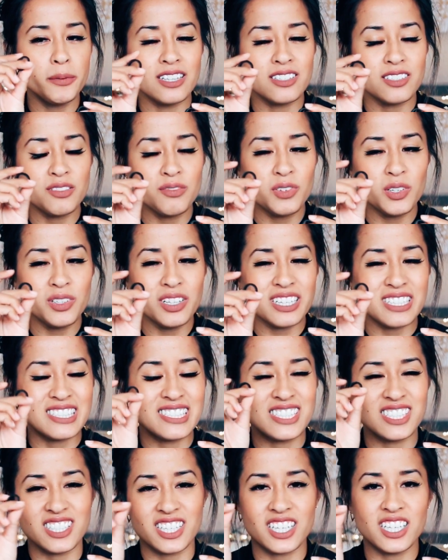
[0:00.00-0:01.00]
It doesn't feel like
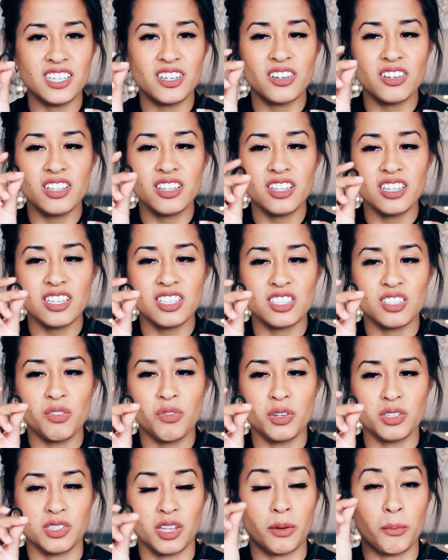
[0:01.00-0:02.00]
sticky or anything, it just
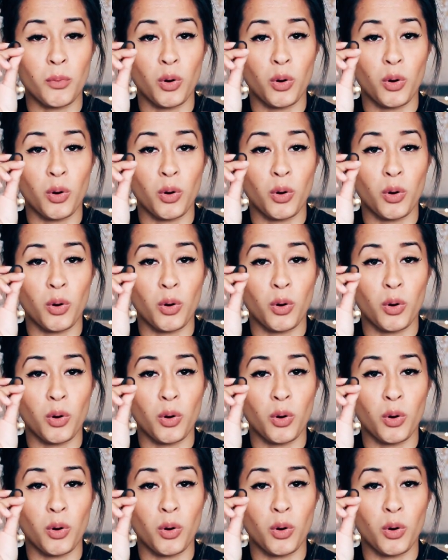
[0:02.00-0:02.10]
feels like